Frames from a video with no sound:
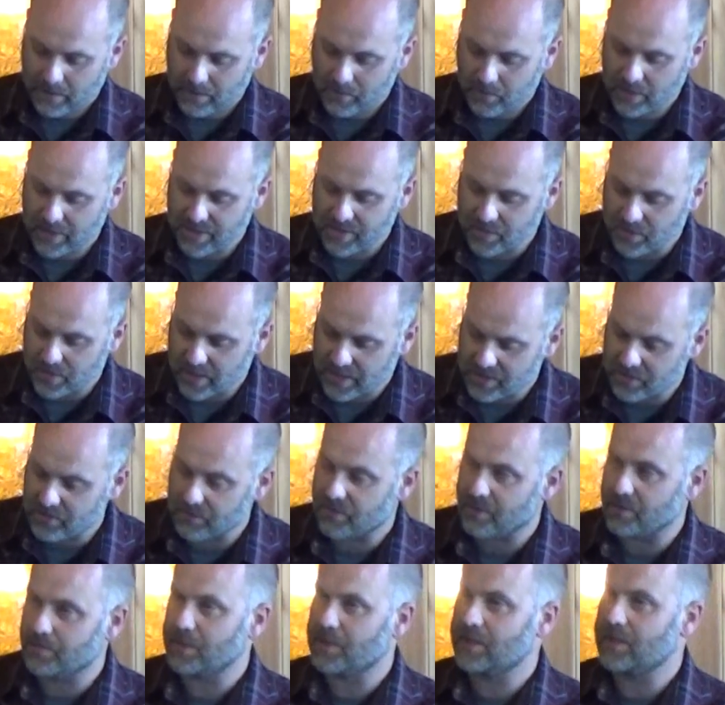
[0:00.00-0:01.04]
Resurrection
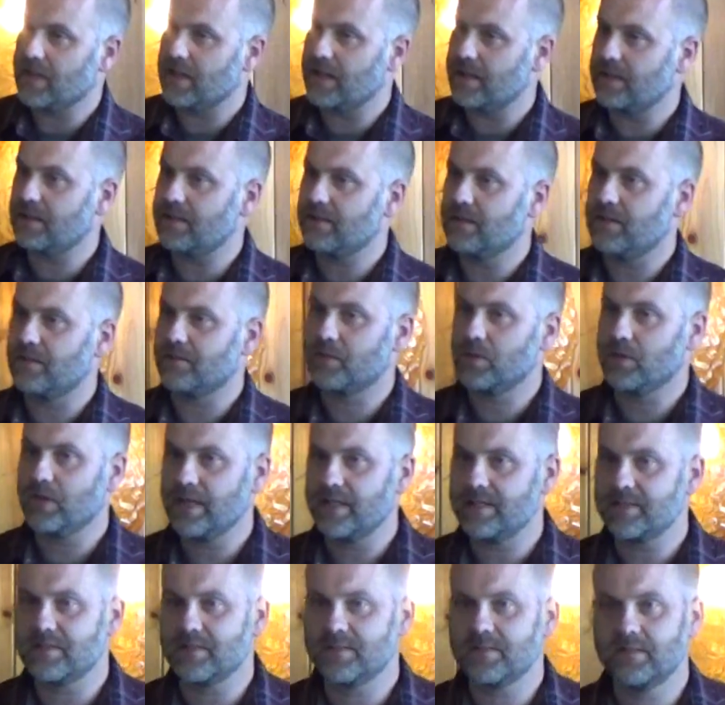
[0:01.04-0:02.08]
from the dead of
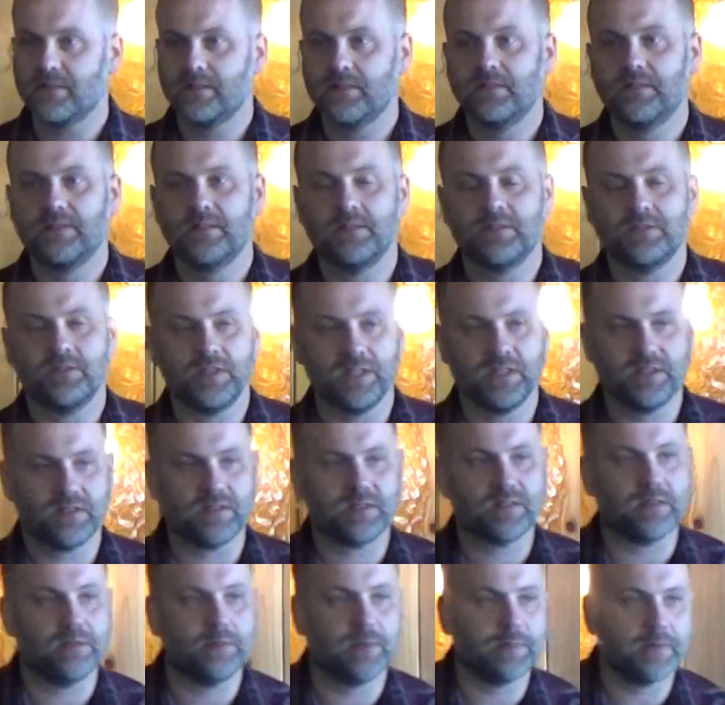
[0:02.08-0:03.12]
Christ,
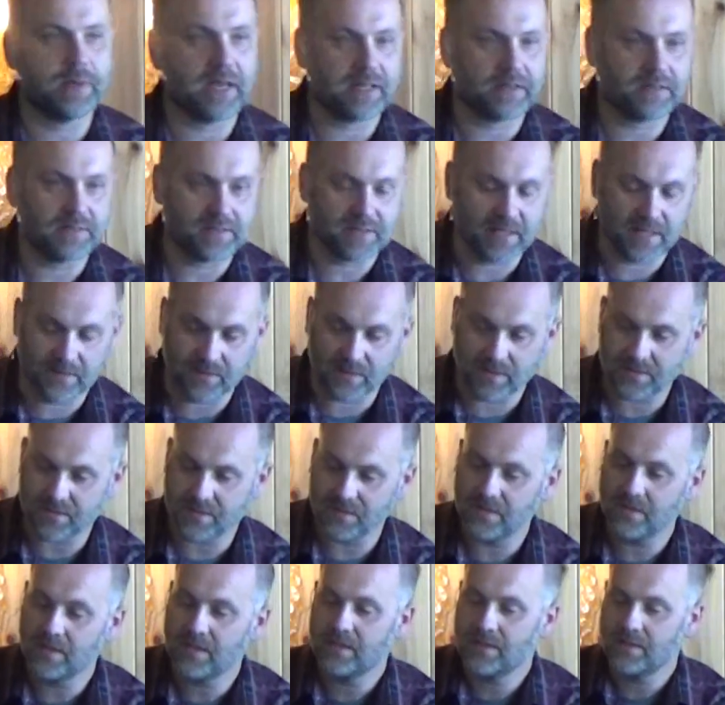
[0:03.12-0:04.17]
Jesus coming back to save
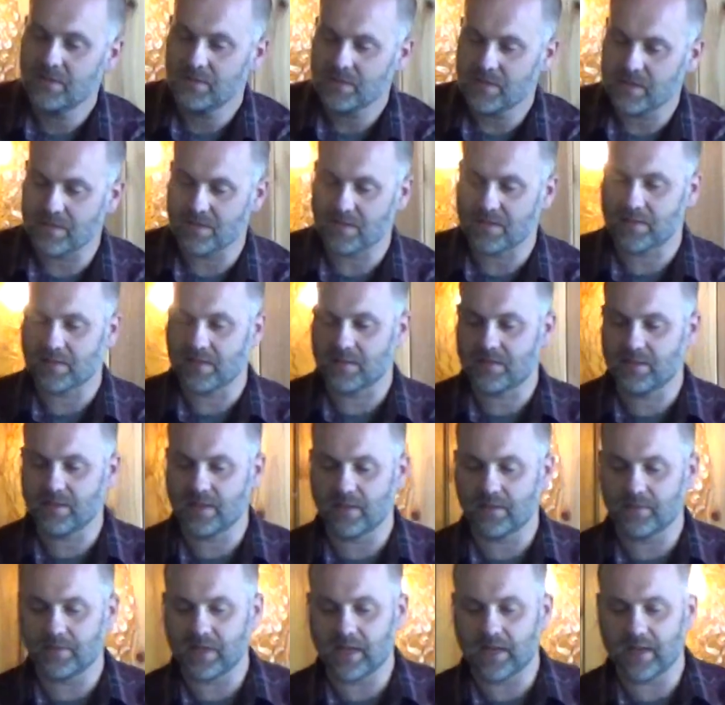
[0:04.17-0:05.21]
us, Jesus is
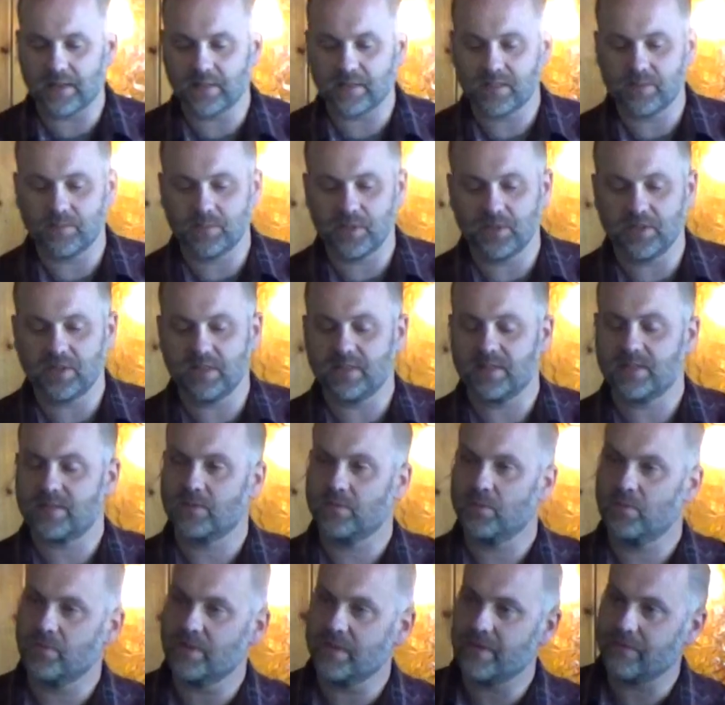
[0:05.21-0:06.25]
Son of God. Communion is
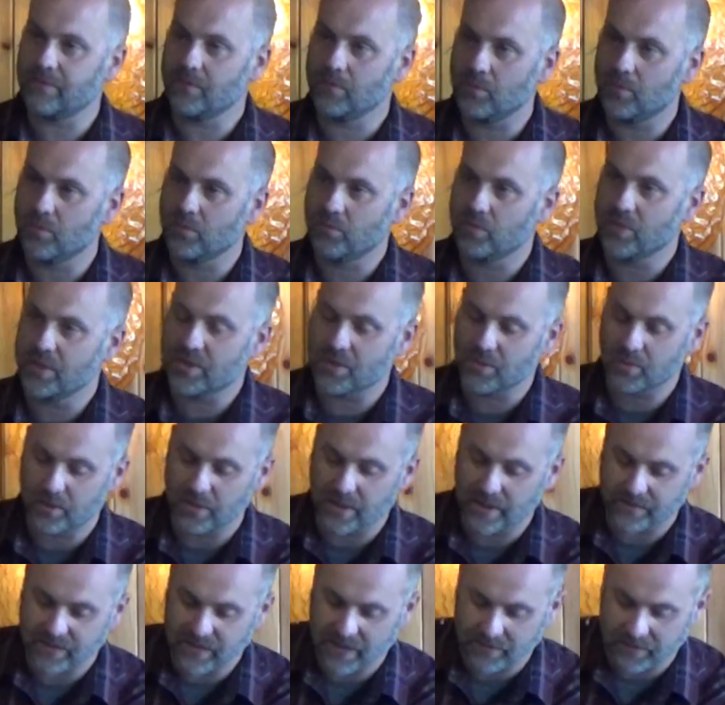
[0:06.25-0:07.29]
a
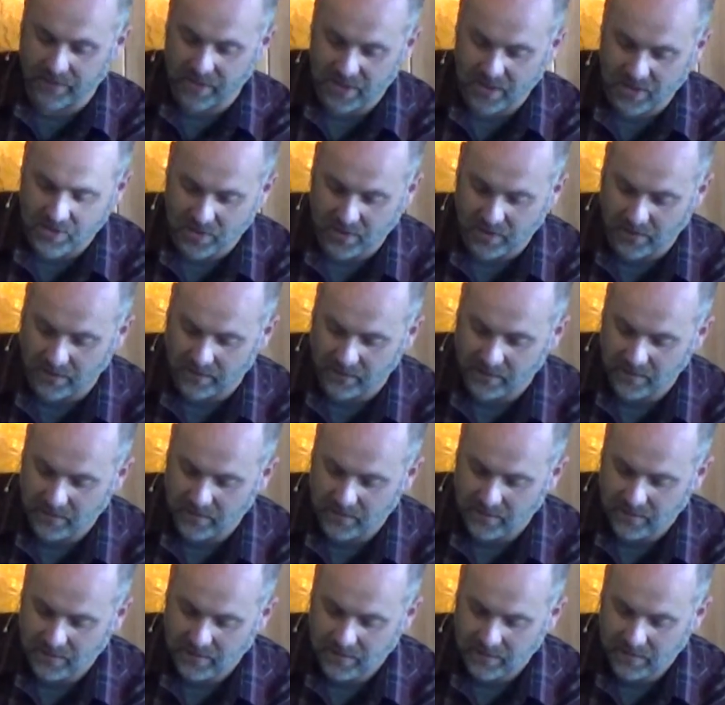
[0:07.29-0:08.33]
ritual of definition.
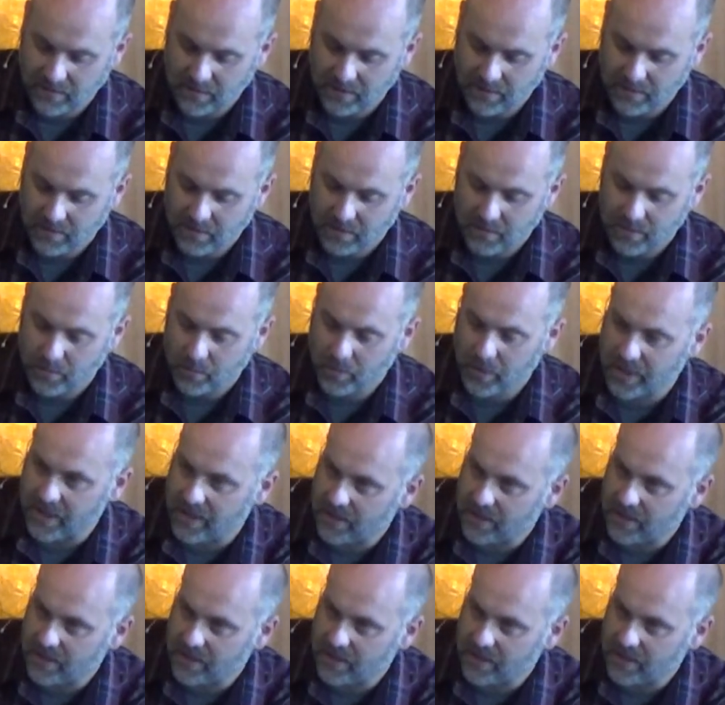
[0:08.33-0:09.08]
But